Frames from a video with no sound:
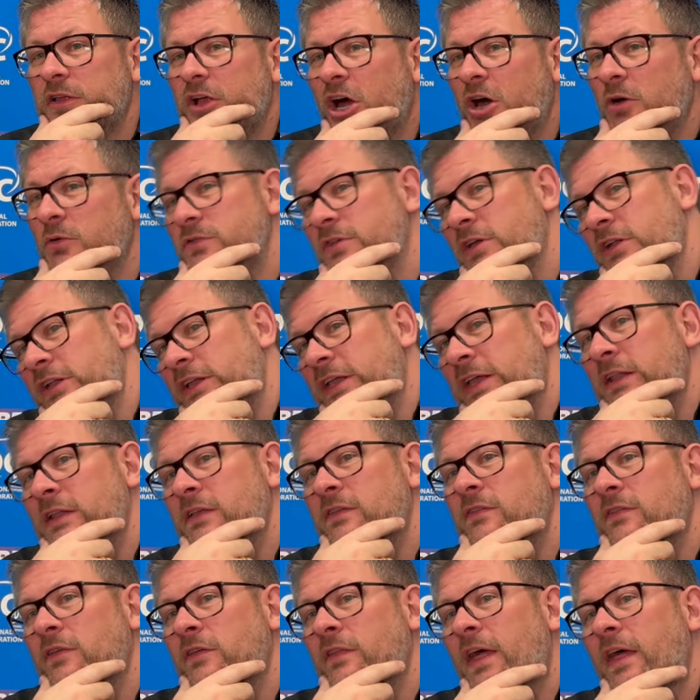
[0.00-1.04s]
I was the only kiddie
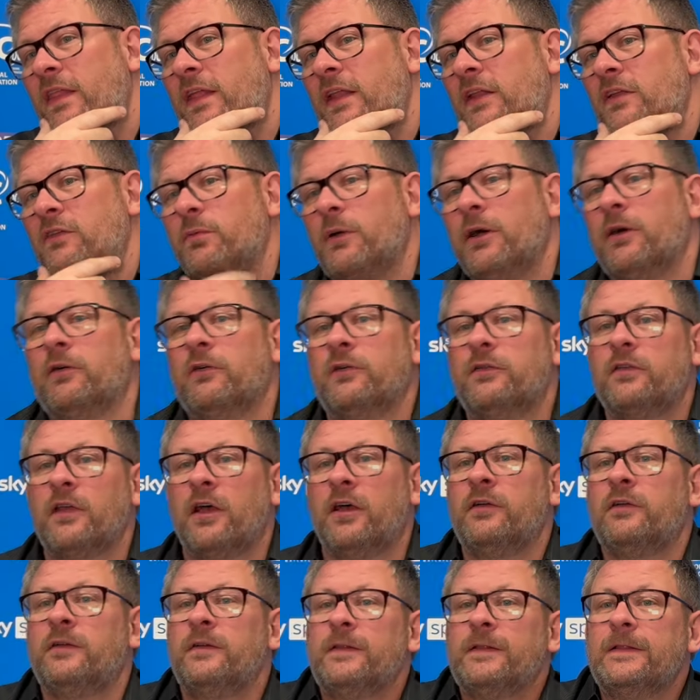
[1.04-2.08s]
to do that then as well.
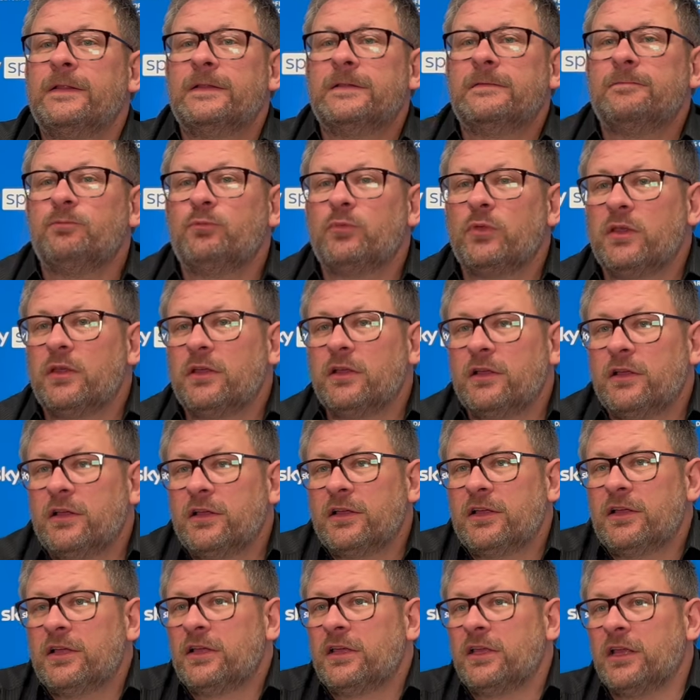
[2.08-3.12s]
So,
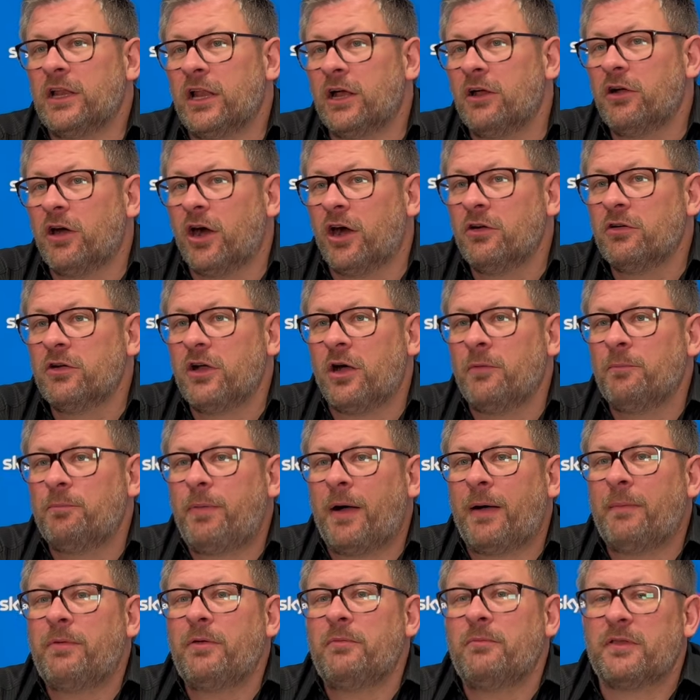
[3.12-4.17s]
you know, I'm
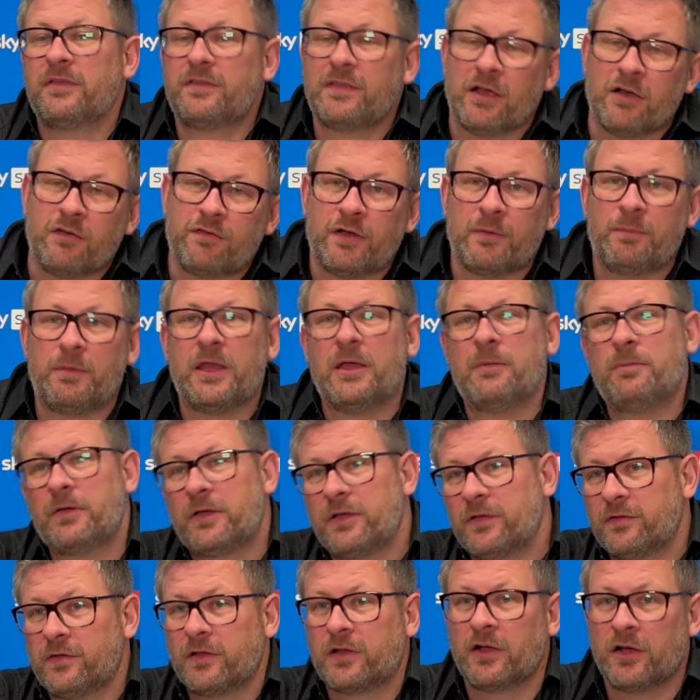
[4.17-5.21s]
pumping myself up here
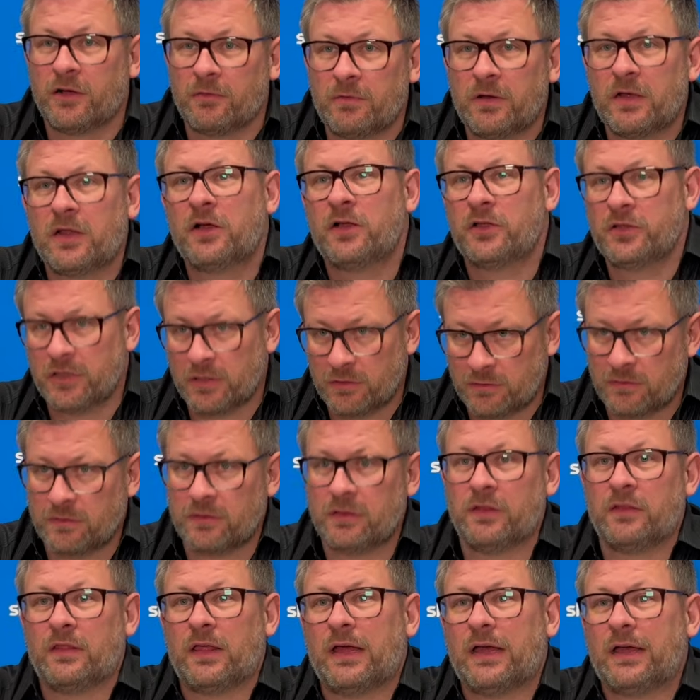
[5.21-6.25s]
because I can't rely on you to
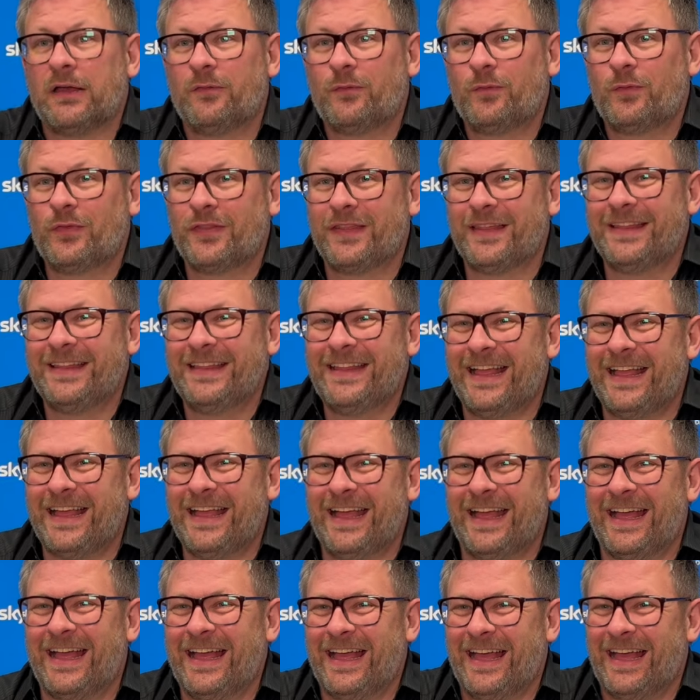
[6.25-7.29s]
do
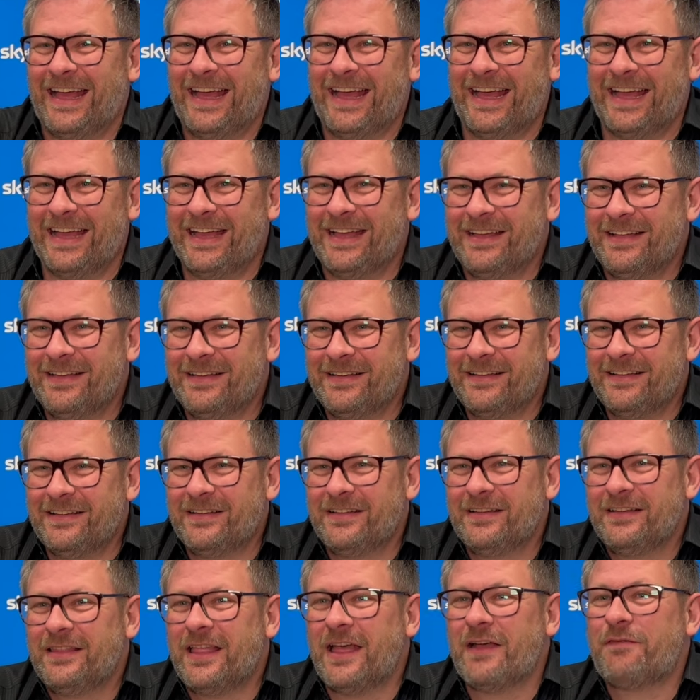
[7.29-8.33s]
that.
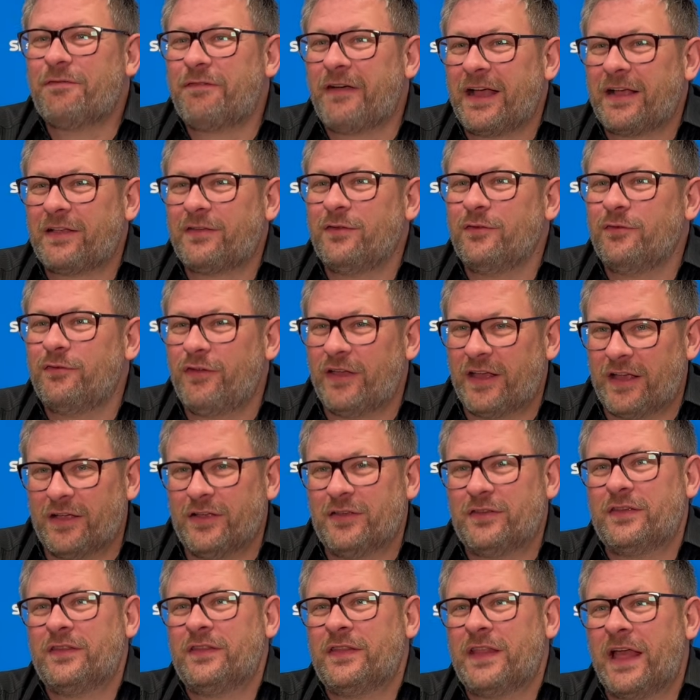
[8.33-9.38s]
They're facts and
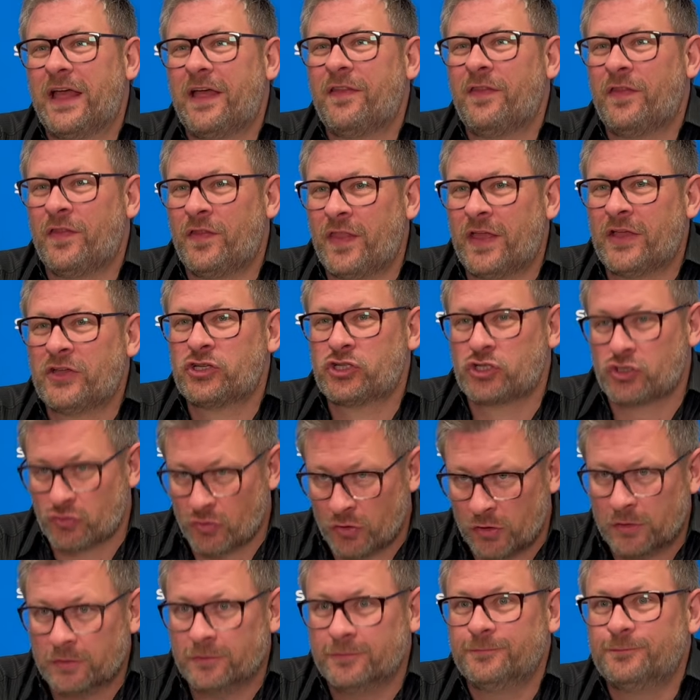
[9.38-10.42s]
figures and they're
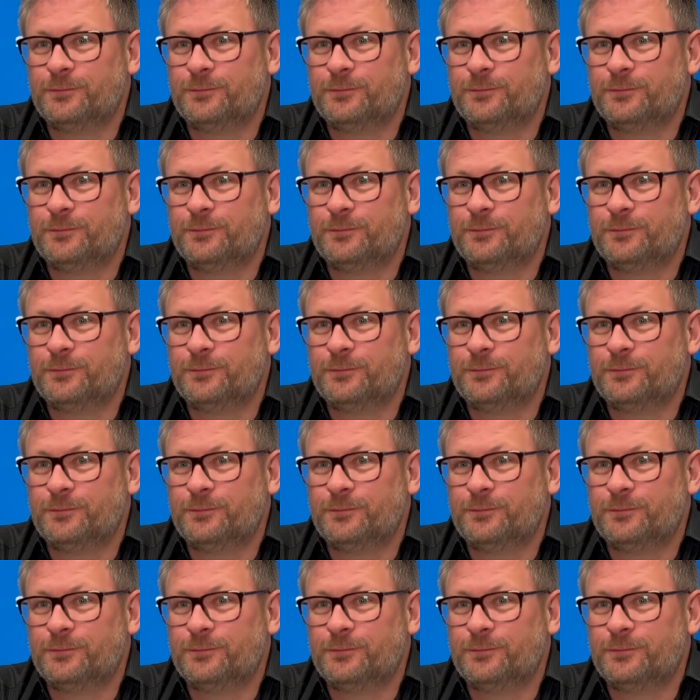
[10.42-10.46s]
strong.